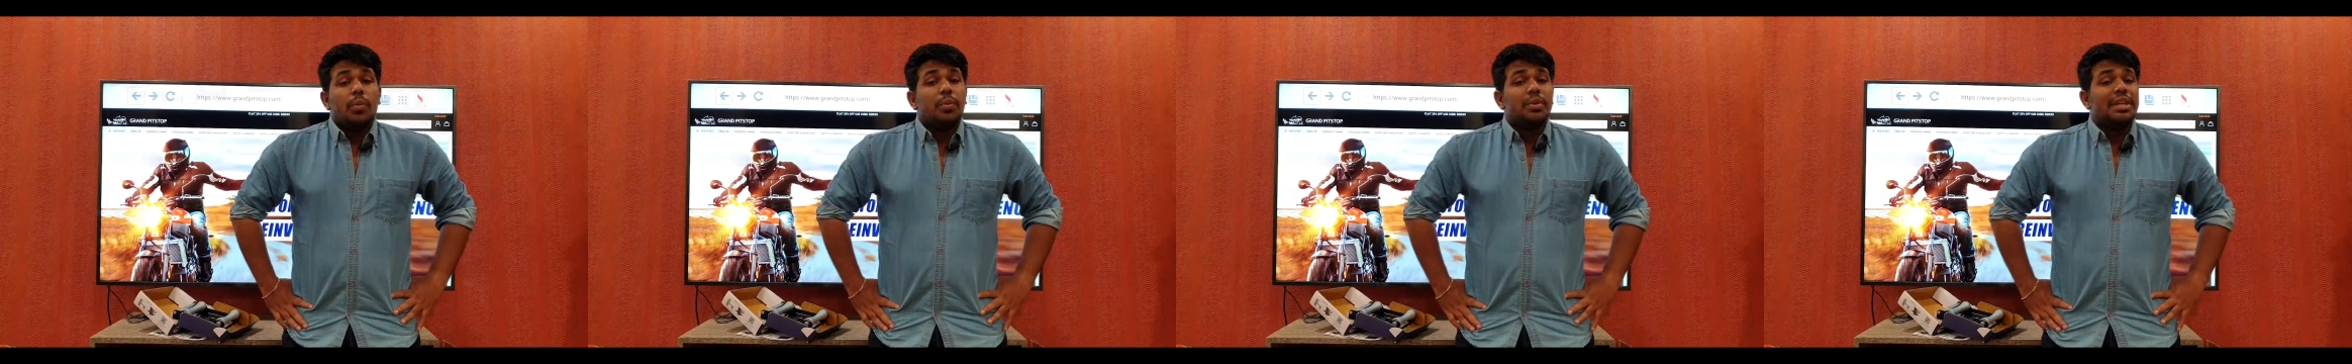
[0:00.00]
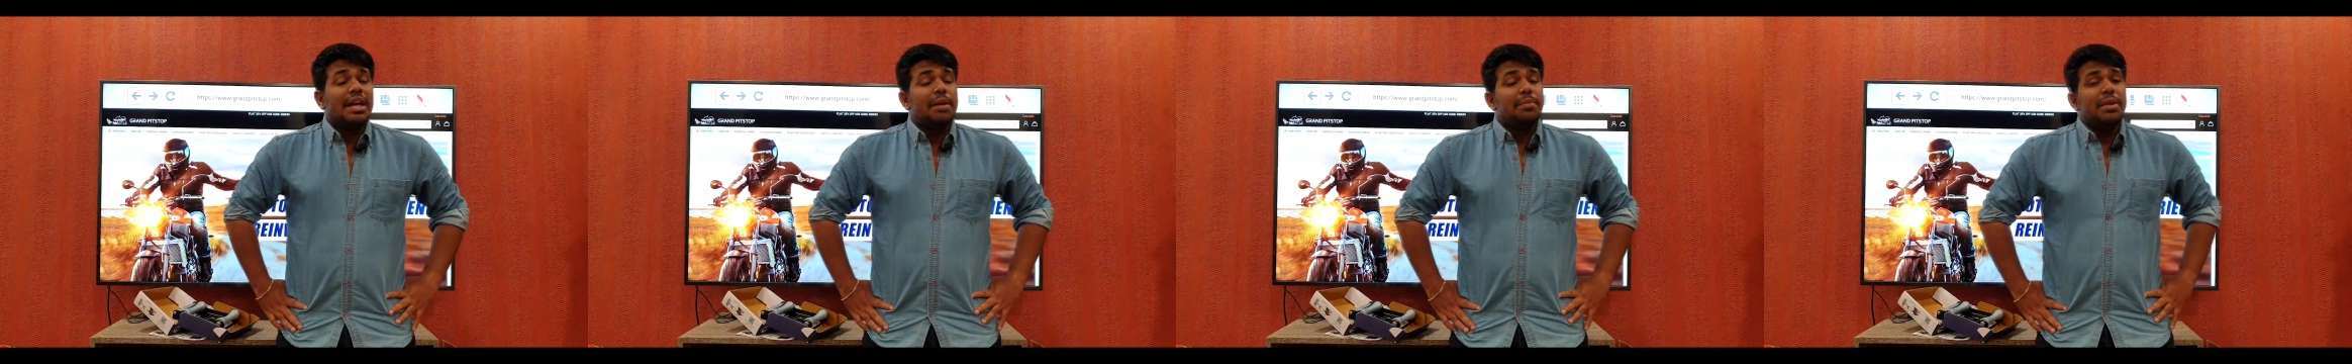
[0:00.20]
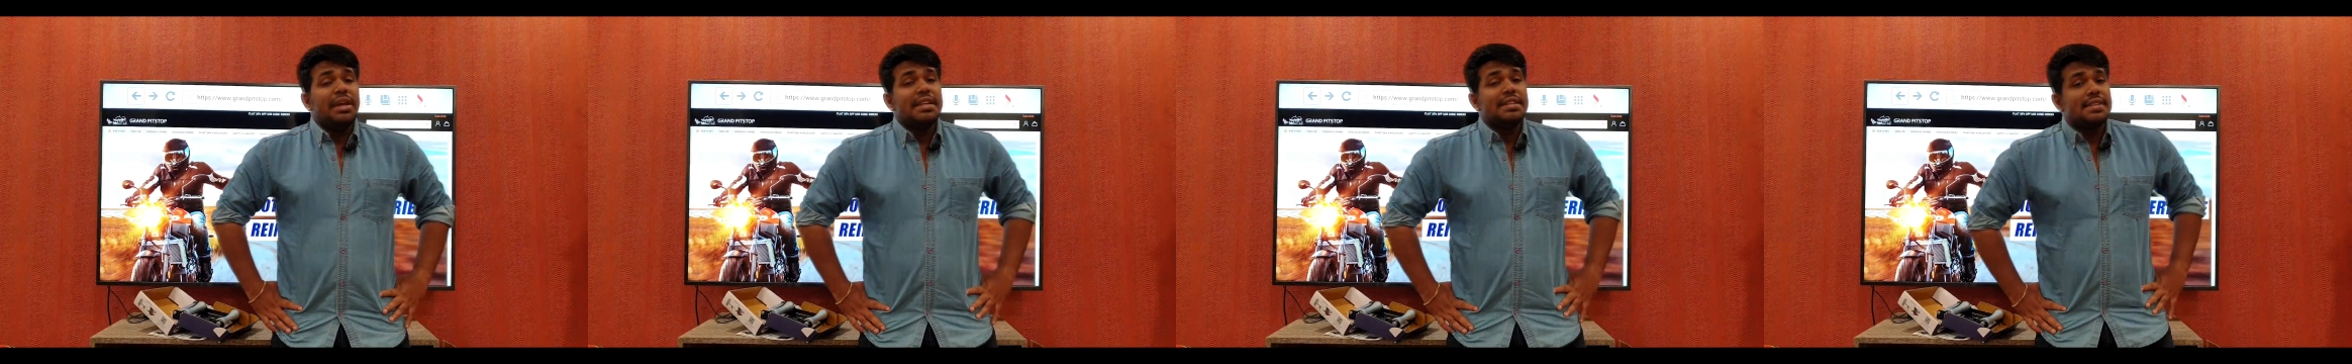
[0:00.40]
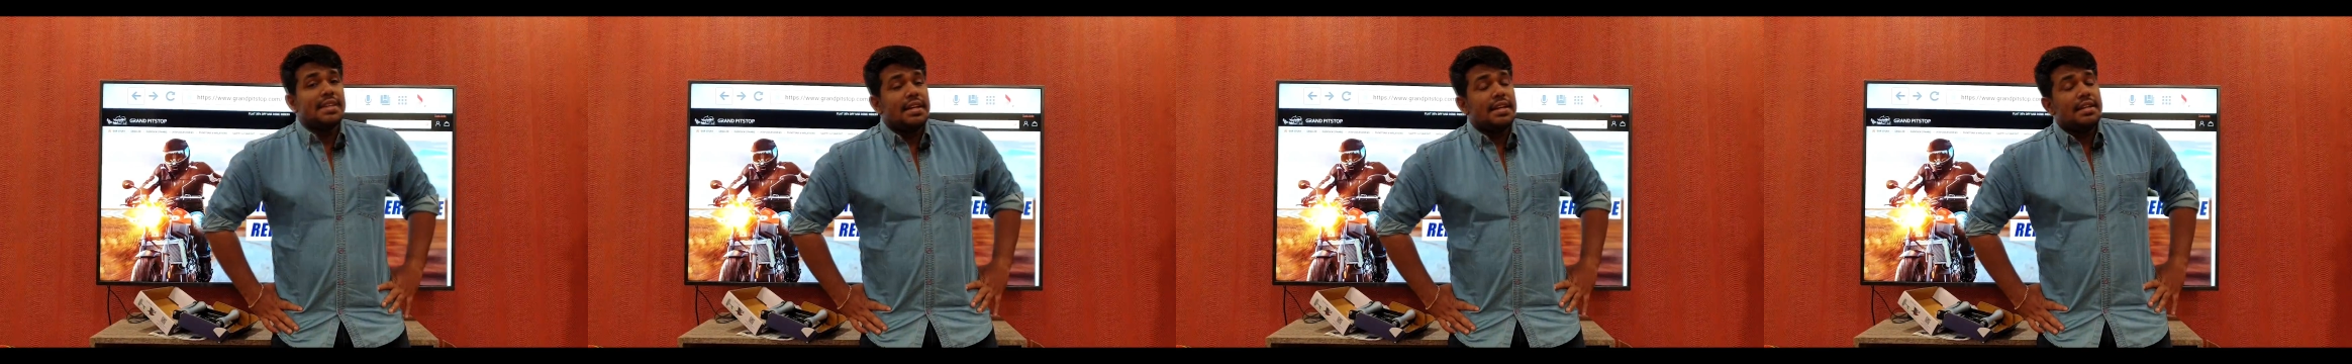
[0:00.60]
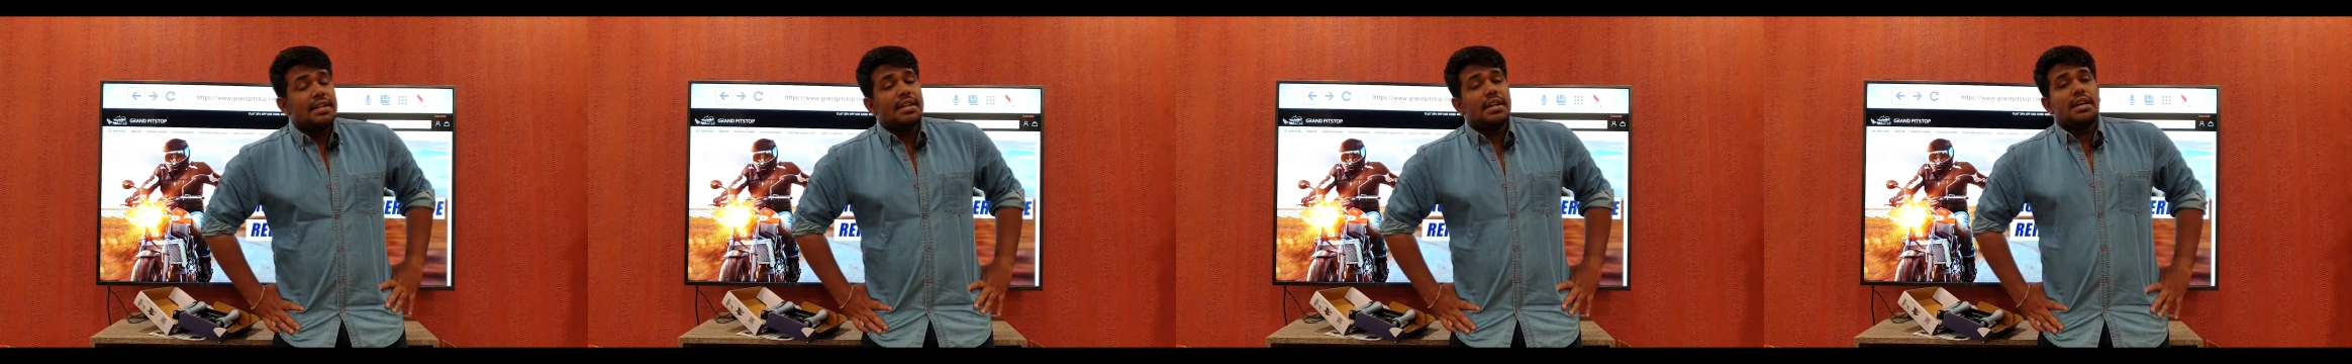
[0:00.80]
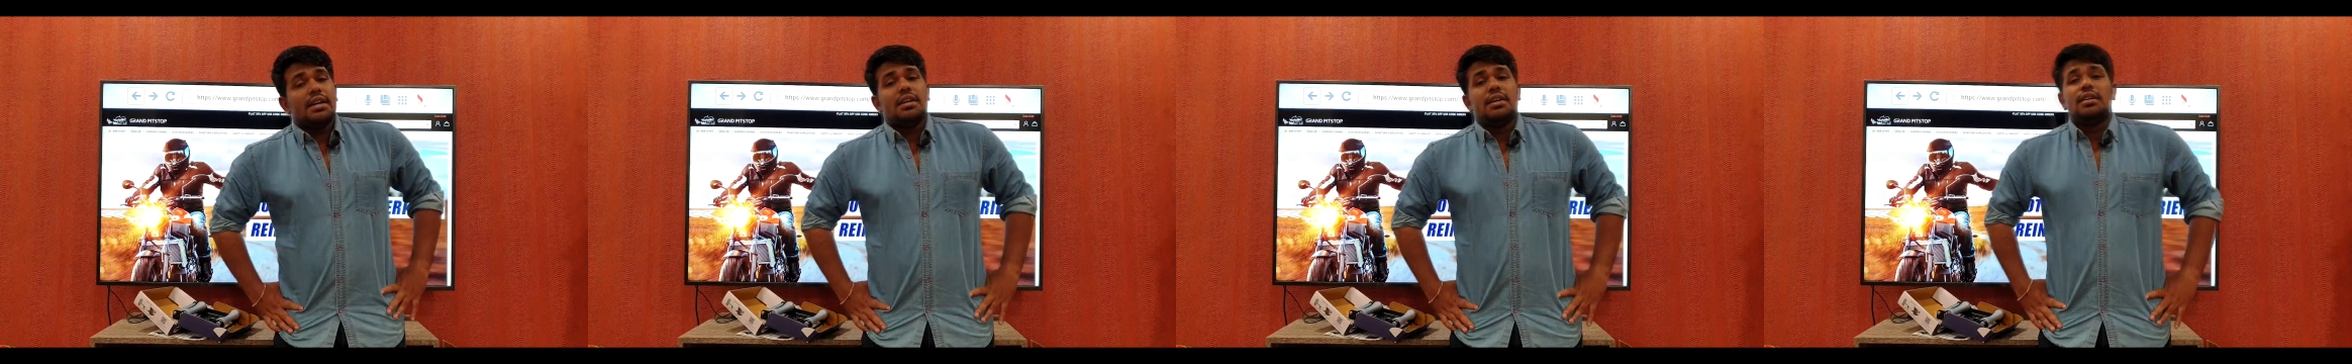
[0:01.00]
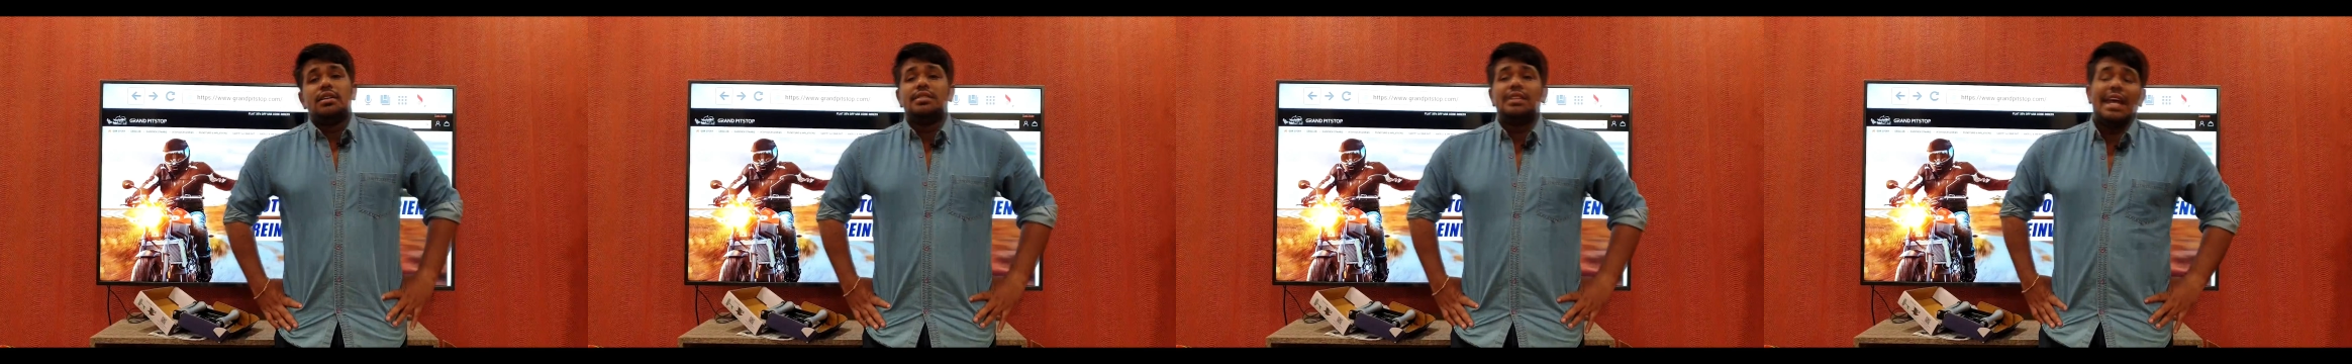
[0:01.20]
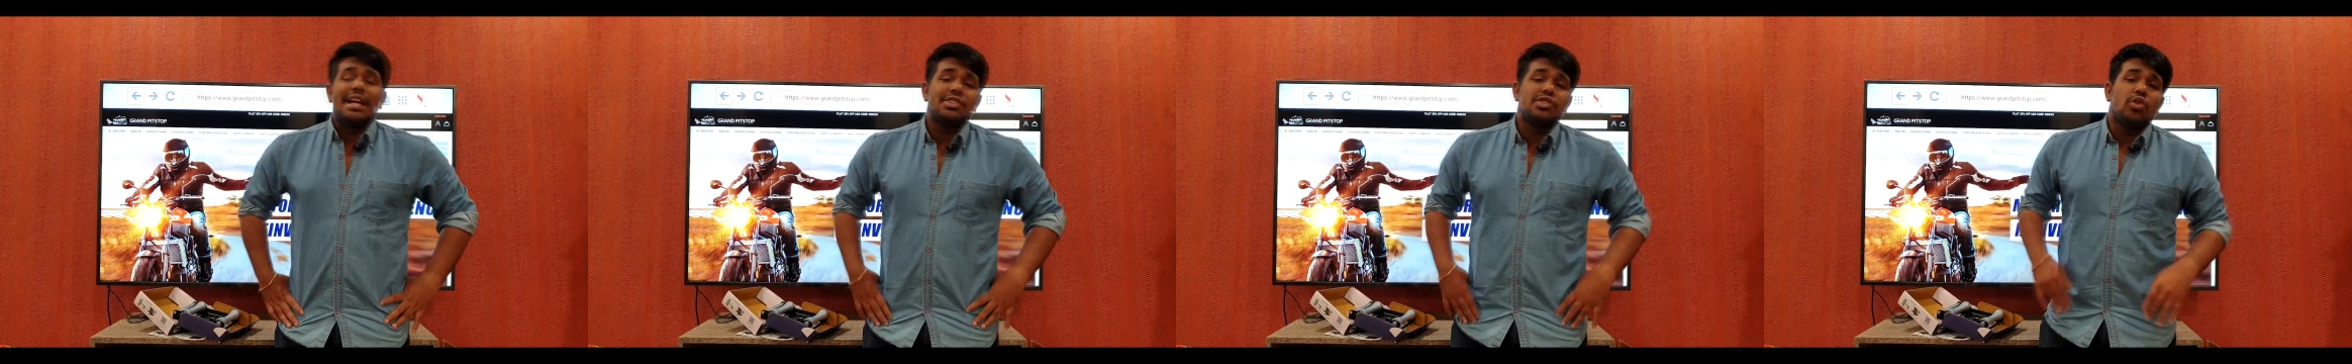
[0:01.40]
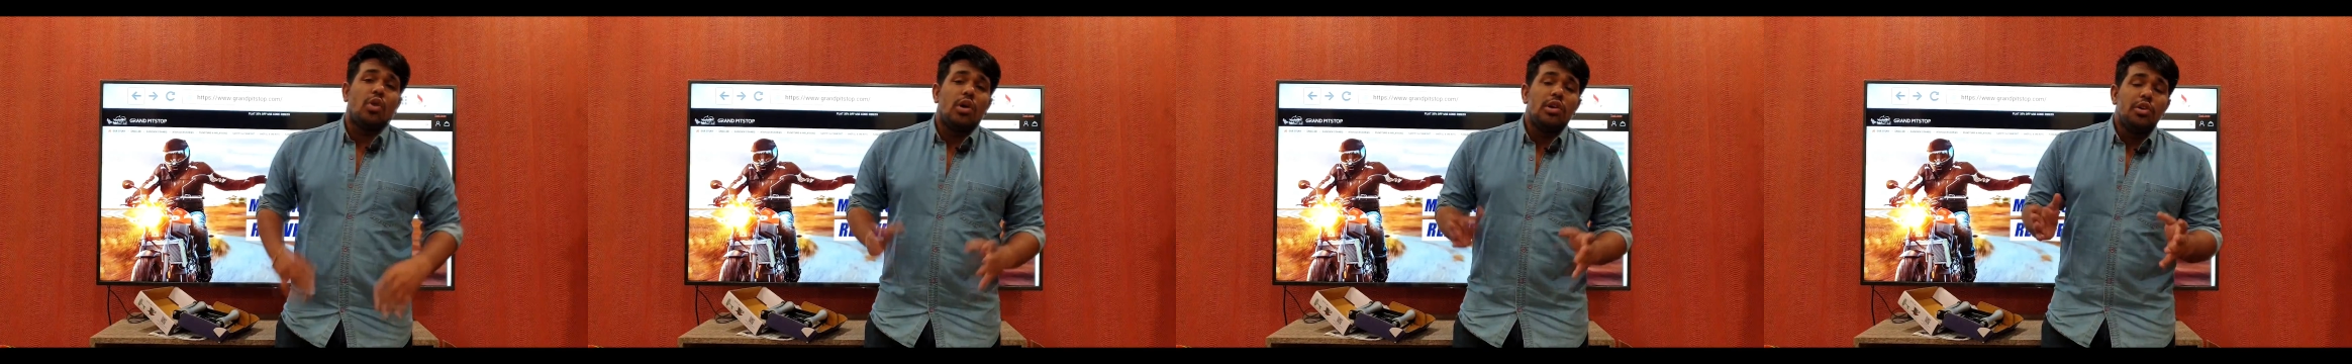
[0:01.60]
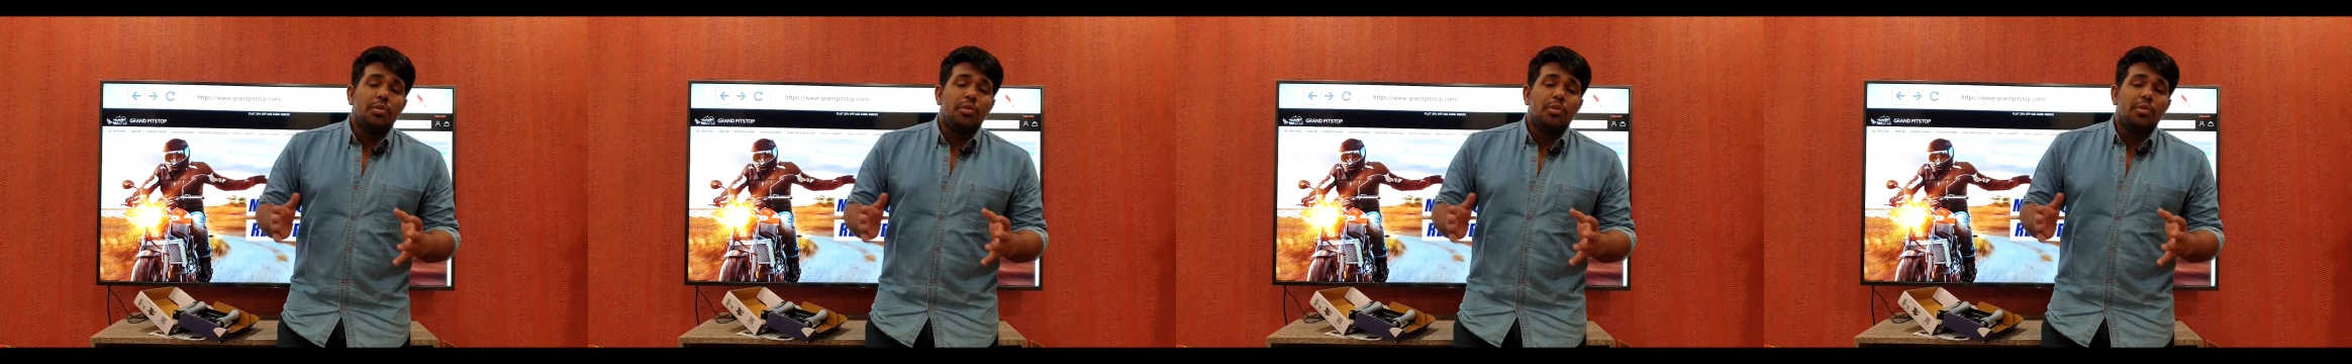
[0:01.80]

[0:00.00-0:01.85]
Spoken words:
With that being said, thanks to all